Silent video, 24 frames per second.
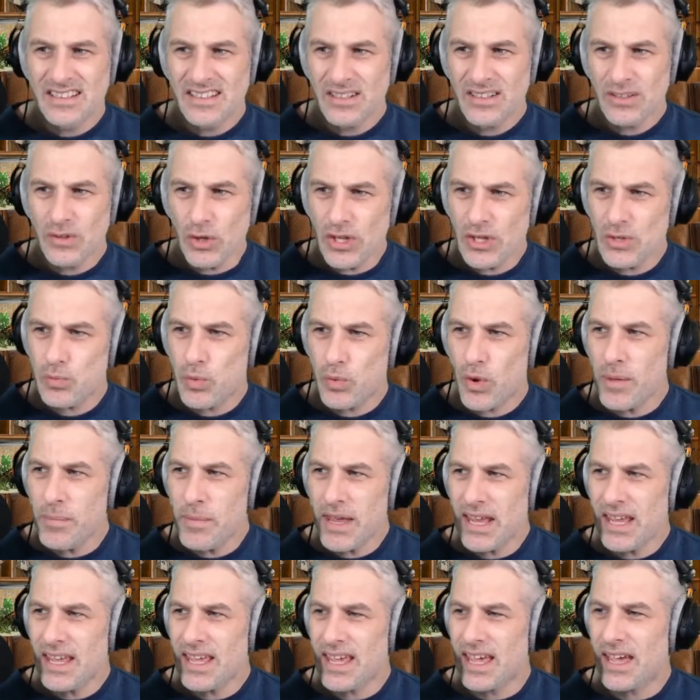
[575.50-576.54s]
These
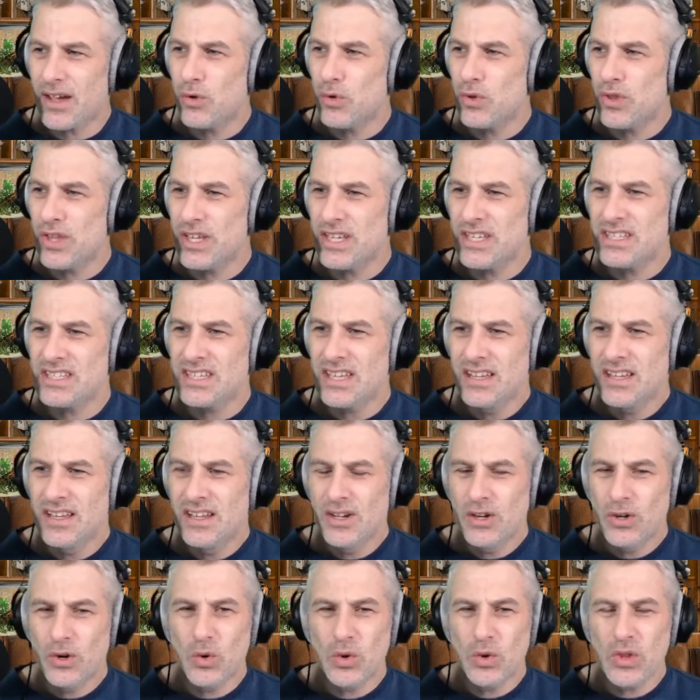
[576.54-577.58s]
women get all these
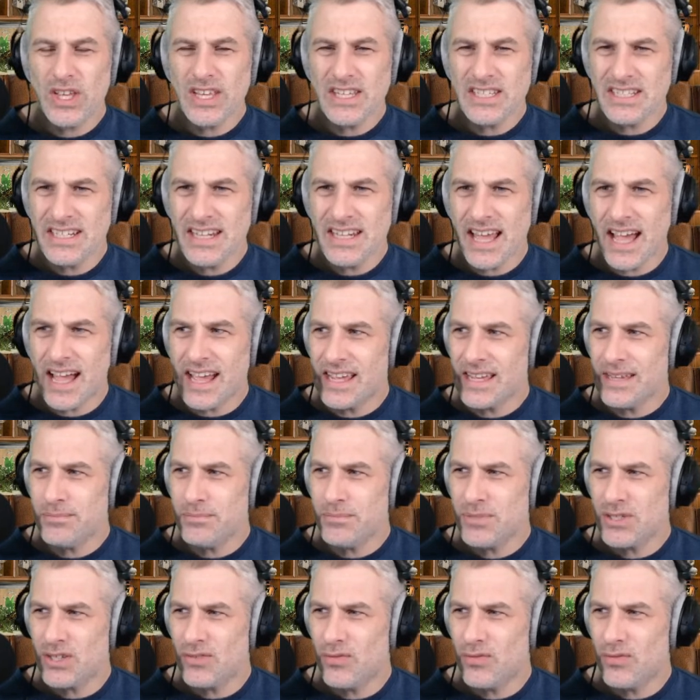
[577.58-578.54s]
all these names.